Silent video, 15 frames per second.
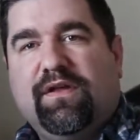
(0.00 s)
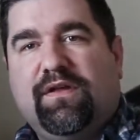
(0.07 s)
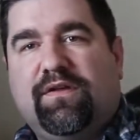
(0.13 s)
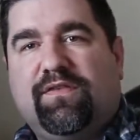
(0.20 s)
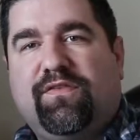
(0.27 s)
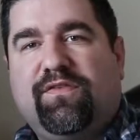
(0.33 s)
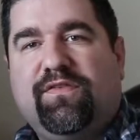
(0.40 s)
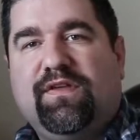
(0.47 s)
You
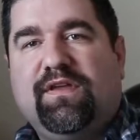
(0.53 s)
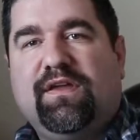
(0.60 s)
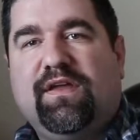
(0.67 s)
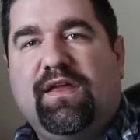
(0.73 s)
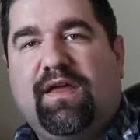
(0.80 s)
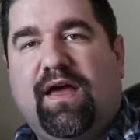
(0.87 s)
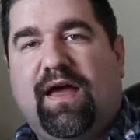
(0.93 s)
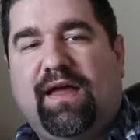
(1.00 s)
can see
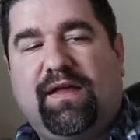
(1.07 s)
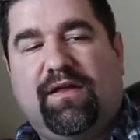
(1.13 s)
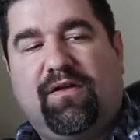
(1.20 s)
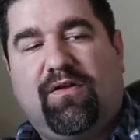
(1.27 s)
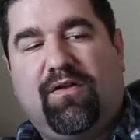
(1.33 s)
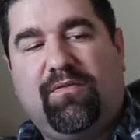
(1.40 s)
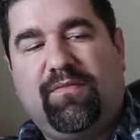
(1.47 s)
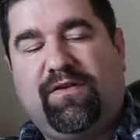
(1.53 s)
I get
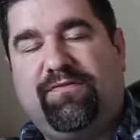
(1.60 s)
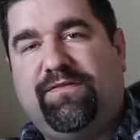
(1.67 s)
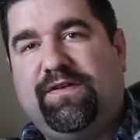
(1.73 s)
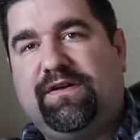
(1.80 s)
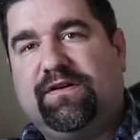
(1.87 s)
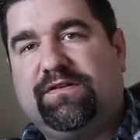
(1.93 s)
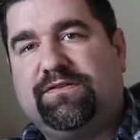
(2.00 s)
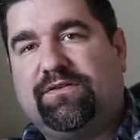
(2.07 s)
all my
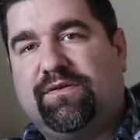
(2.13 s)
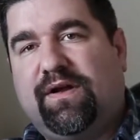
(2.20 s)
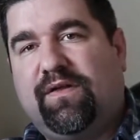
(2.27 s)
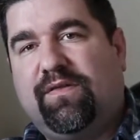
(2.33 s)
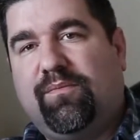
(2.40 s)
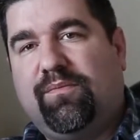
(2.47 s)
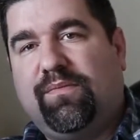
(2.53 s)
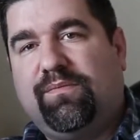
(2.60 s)
fingers
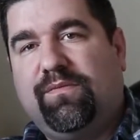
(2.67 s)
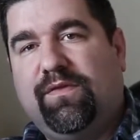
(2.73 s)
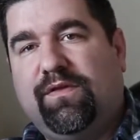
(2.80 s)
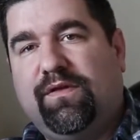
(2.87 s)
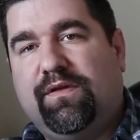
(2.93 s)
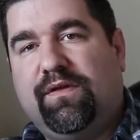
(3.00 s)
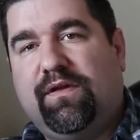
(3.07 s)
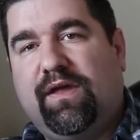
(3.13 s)
around
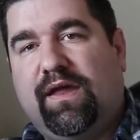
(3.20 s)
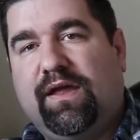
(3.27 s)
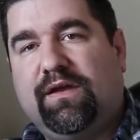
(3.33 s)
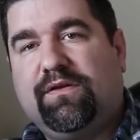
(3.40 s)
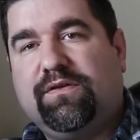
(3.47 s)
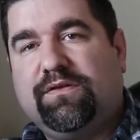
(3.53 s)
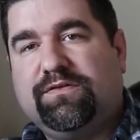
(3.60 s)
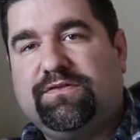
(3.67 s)
the
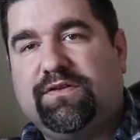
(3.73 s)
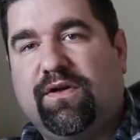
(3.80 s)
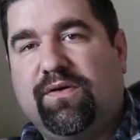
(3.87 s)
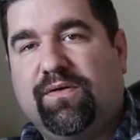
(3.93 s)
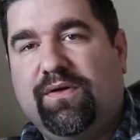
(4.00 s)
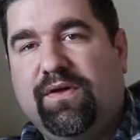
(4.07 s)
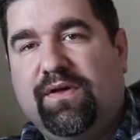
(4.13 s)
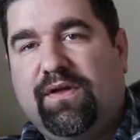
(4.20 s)
handle,
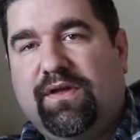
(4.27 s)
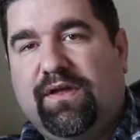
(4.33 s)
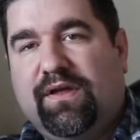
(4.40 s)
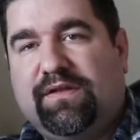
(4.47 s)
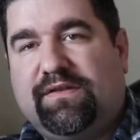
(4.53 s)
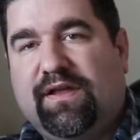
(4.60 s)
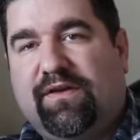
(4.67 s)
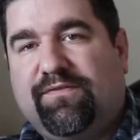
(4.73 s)
so
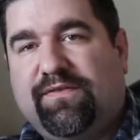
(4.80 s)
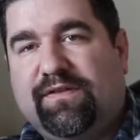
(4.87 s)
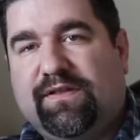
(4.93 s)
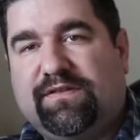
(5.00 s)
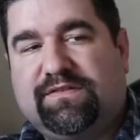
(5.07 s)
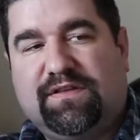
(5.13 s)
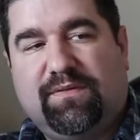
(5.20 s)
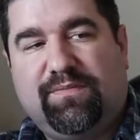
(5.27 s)
it
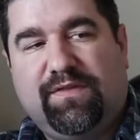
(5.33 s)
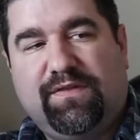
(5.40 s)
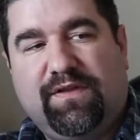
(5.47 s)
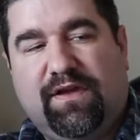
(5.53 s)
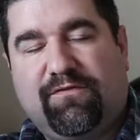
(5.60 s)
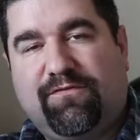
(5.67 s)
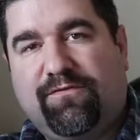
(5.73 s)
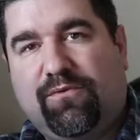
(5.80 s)
definitely is something that
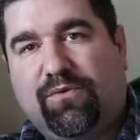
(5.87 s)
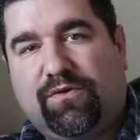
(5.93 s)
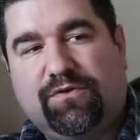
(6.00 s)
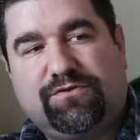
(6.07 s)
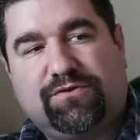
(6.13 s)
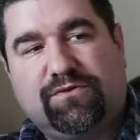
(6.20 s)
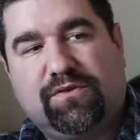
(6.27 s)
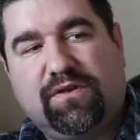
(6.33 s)
you have full
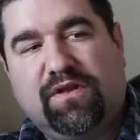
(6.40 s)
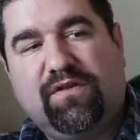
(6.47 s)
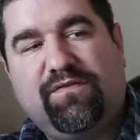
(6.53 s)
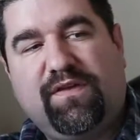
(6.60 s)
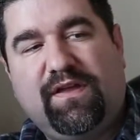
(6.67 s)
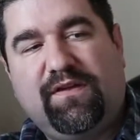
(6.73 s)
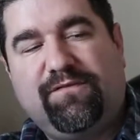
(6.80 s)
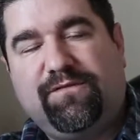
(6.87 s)
control
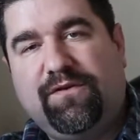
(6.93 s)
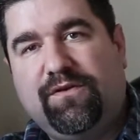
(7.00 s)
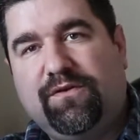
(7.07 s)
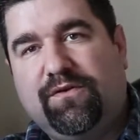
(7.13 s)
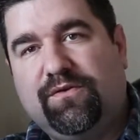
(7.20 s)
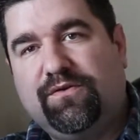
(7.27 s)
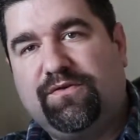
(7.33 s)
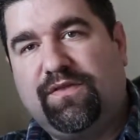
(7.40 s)
of if you
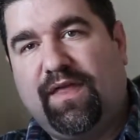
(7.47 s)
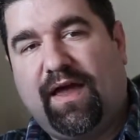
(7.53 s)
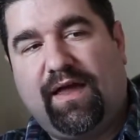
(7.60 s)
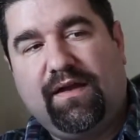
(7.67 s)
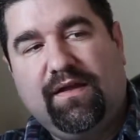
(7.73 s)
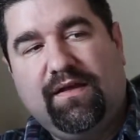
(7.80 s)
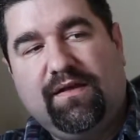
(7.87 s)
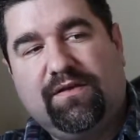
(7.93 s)
use
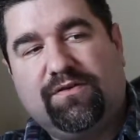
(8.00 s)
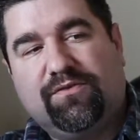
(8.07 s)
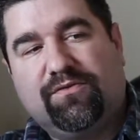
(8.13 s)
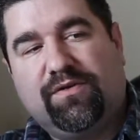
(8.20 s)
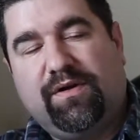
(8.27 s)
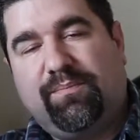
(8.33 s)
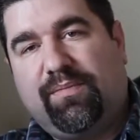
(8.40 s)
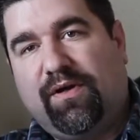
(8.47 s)
that
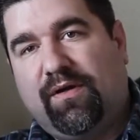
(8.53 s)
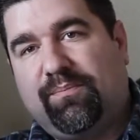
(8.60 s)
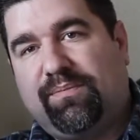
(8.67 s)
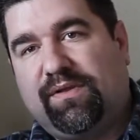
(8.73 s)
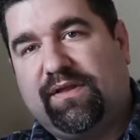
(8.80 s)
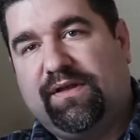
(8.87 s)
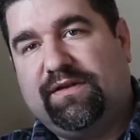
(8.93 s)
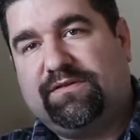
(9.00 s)
grip up
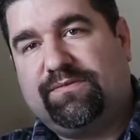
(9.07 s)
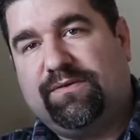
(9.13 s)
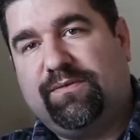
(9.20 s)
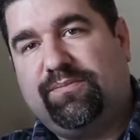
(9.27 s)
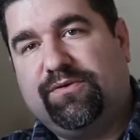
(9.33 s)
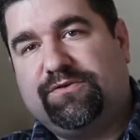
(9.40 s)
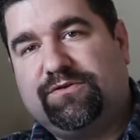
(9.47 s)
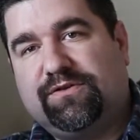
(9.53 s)
place where you
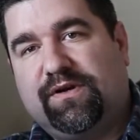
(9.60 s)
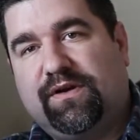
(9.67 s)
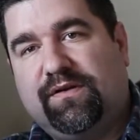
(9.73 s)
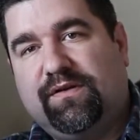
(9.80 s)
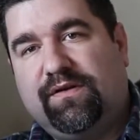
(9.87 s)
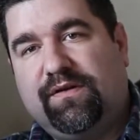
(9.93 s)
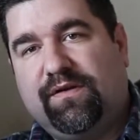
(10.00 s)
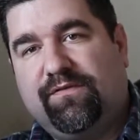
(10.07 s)
put
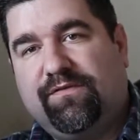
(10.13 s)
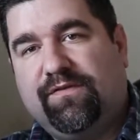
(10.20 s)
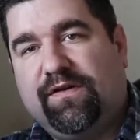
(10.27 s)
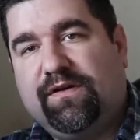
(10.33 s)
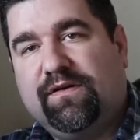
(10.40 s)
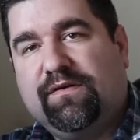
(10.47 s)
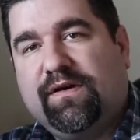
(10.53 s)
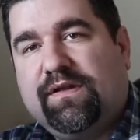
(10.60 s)
your
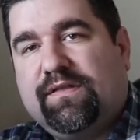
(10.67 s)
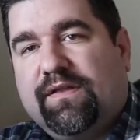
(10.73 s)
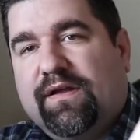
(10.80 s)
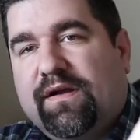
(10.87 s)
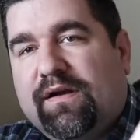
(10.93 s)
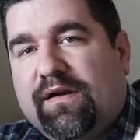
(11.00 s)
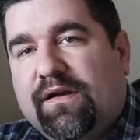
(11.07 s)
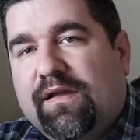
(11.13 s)
finger right
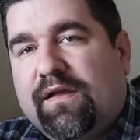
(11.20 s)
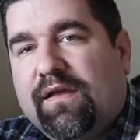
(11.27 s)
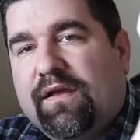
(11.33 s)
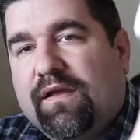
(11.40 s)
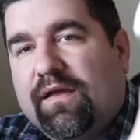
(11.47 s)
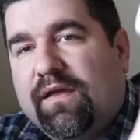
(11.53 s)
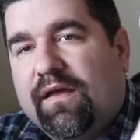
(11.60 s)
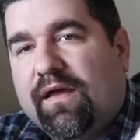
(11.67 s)
there.
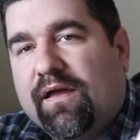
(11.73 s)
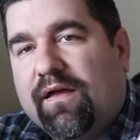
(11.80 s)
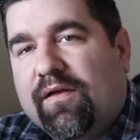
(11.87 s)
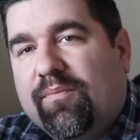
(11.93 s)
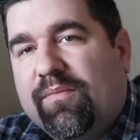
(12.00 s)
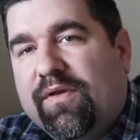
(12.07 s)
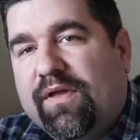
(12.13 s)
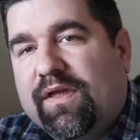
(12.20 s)

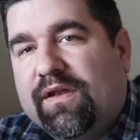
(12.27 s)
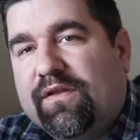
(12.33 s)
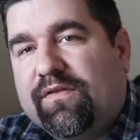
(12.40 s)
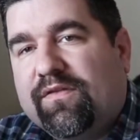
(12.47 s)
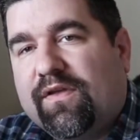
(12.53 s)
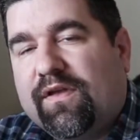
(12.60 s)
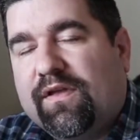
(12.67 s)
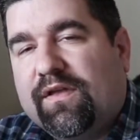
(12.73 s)

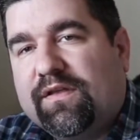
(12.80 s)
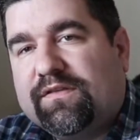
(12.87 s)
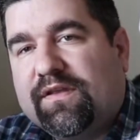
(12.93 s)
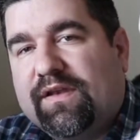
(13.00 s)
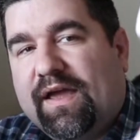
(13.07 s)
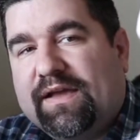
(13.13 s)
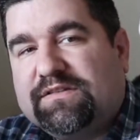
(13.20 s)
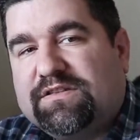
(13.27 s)
It's
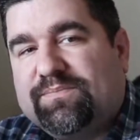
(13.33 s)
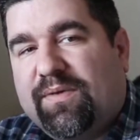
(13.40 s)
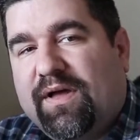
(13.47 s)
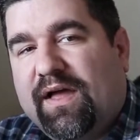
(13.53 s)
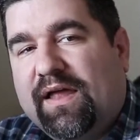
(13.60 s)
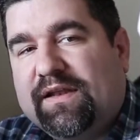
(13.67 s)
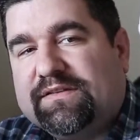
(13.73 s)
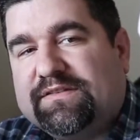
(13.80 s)
a nice spot.